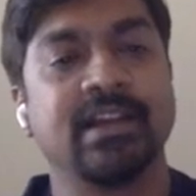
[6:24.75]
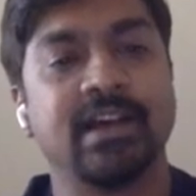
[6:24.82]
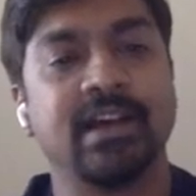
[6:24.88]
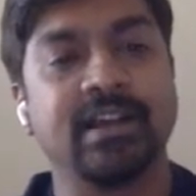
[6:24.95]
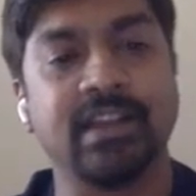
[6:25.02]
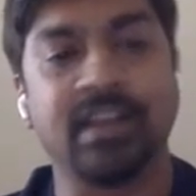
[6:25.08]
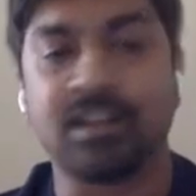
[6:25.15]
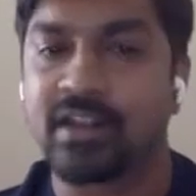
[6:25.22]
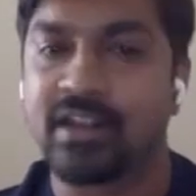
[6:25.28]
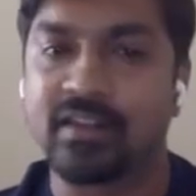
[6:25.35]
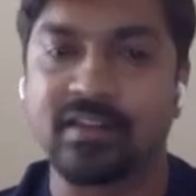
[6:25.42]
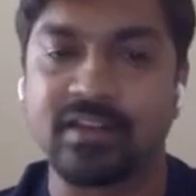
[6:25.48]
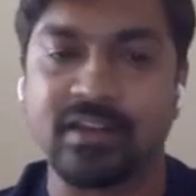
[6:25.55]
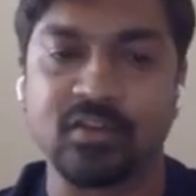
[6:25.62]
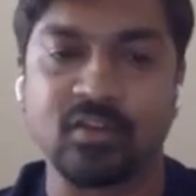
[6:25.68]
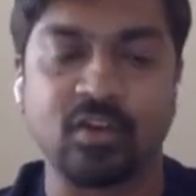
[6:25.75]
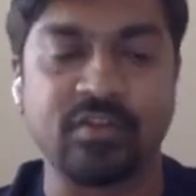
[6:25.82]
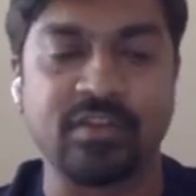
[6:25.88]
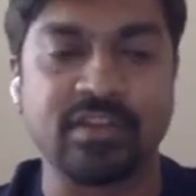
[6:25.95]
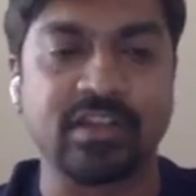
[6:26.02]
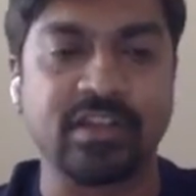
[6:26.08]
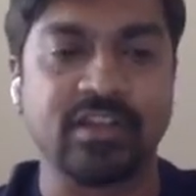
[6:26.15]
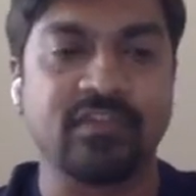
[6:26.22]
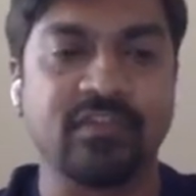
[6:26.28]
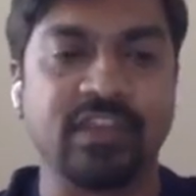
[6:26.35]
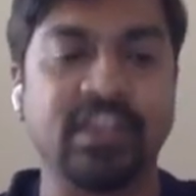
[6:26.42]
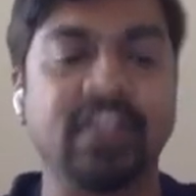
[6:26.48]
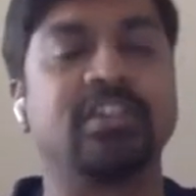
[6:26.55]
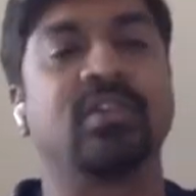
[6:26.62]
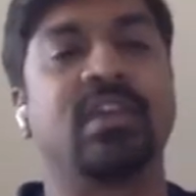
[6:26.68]
Uh, the other lesson is obviously we
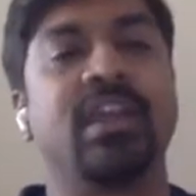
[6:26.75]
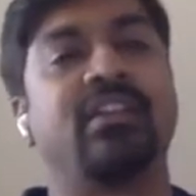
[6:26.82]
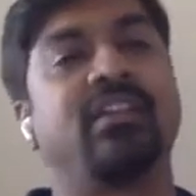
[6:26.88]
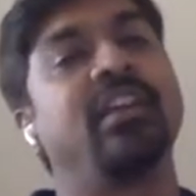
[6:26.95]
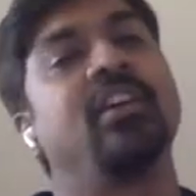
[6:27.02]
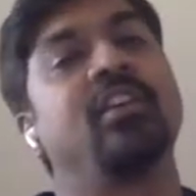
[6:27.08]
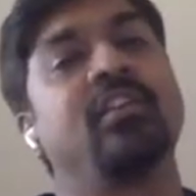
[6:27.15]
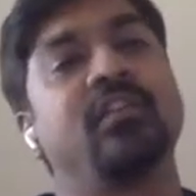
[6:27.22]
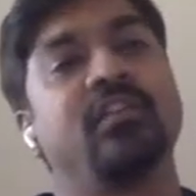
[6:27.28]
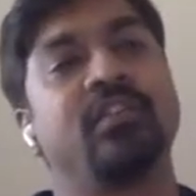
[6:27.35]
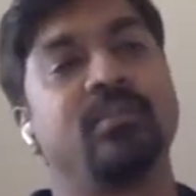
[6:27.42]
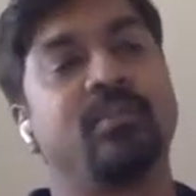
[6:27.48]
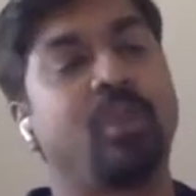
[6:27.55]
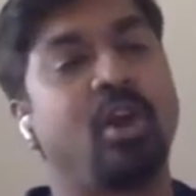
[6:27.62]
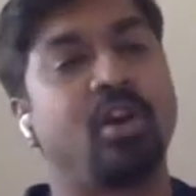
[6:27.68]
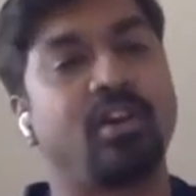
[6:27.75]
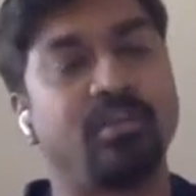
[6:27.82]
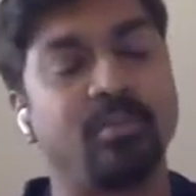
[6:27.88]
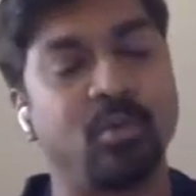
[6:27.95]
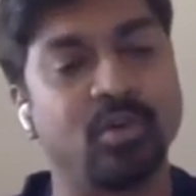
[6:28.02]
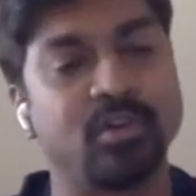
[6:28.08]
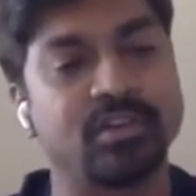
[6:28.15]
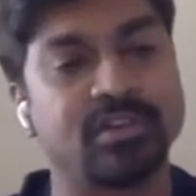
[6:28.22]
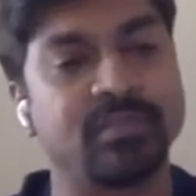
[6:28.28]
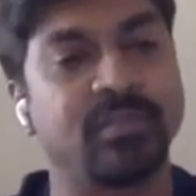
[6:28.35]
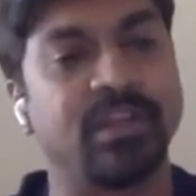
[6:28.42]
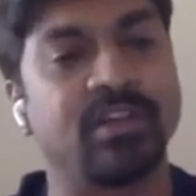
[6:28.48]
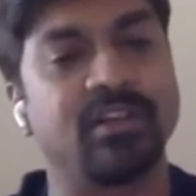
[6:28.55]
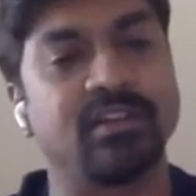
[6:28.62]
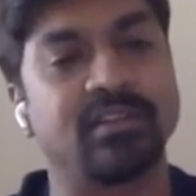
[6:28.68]
need to get rid of block reports
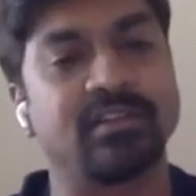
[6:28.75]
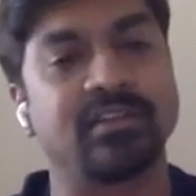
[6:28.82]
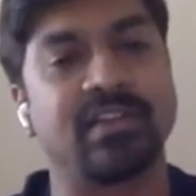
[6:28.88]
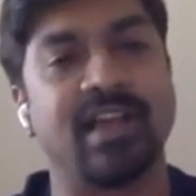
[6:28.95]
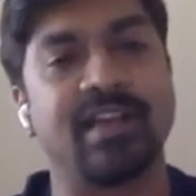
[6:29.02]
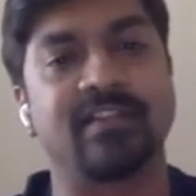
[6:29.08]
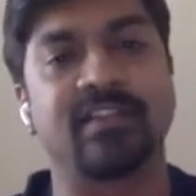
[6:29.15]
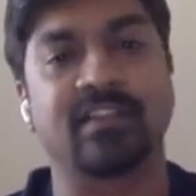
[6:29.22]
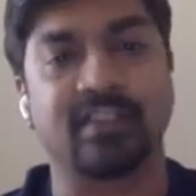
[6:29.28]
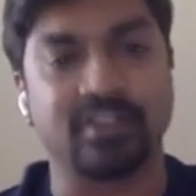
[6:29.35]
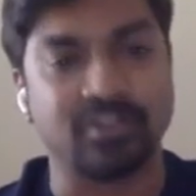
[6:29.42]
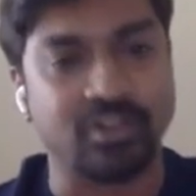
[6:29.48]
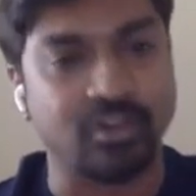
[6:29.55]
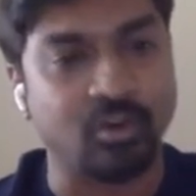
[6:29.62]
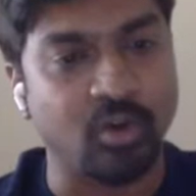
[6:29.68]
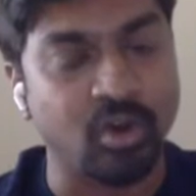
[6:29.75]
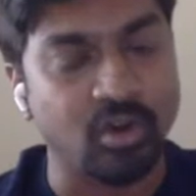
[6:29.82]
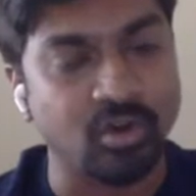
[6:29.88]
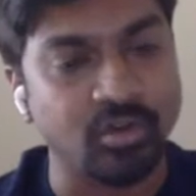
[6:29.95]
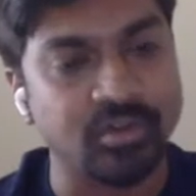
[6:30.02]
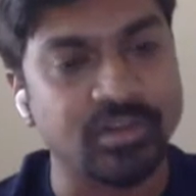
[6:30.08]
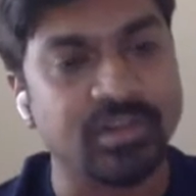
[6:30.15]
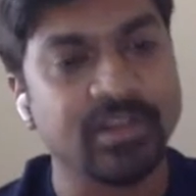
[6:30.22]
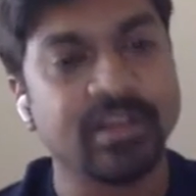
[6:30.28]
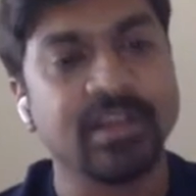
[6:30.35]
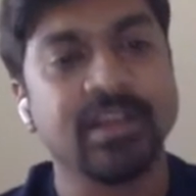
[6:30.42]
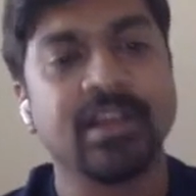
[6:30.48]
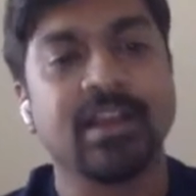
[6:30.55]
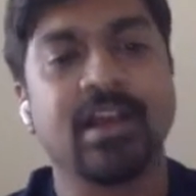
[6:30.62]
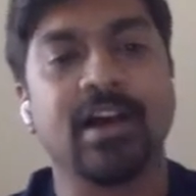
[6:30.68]
because as the cluster grows,
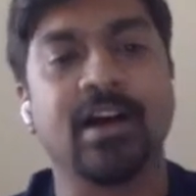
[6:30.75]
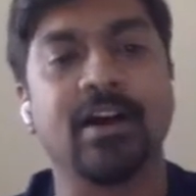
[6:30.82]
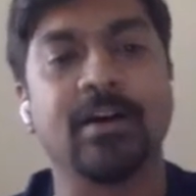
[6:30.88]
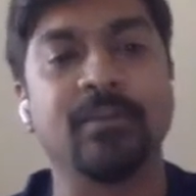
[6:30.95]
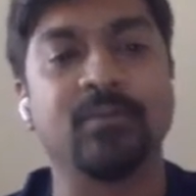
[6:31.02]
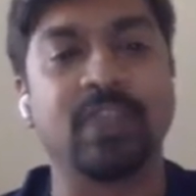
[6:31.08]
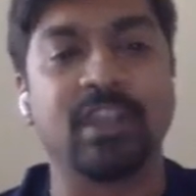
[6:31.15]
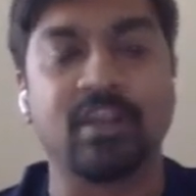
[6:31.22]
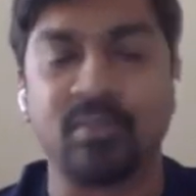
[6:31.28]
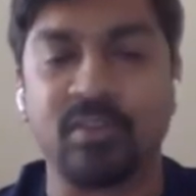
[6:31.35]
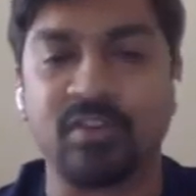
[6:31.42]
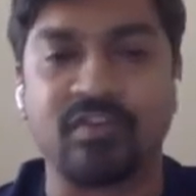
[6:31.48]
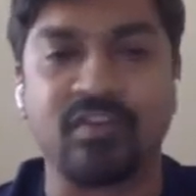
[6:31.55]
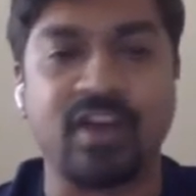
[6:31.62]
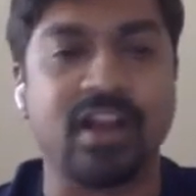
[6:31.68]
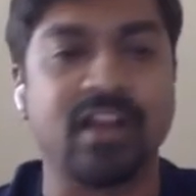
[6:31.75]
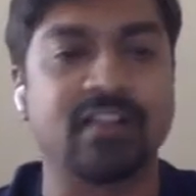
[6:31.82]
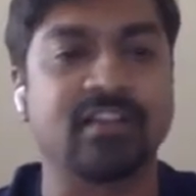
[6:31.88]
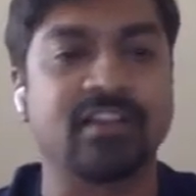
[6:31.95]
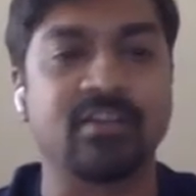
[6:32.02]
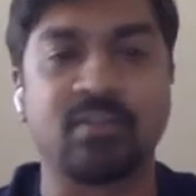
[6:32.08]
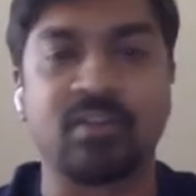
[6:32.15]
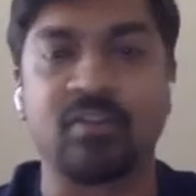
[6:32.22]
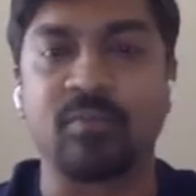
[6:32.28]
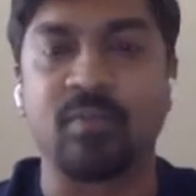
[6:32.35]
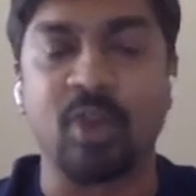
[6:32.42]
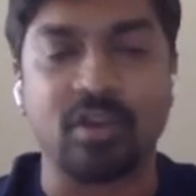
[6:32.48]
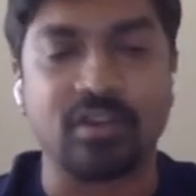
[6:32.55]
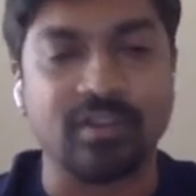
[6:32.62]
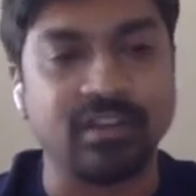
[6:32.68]
uh, the number of files, the number of
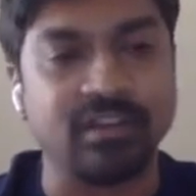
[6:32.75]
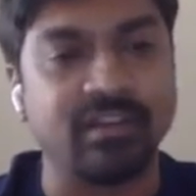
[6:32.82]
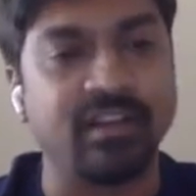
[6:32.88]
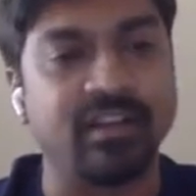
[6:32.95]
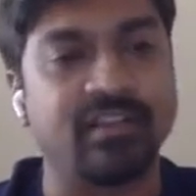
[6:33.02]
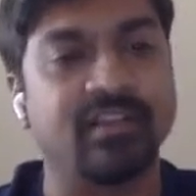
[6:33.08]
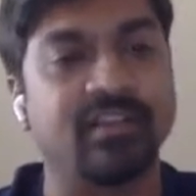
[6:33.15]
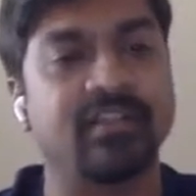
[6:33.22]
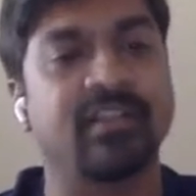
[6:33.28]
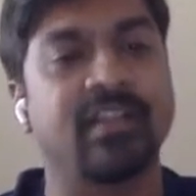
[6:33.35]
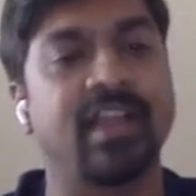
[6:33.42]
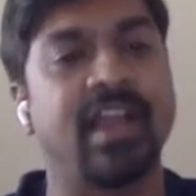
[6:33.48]
blocks increases.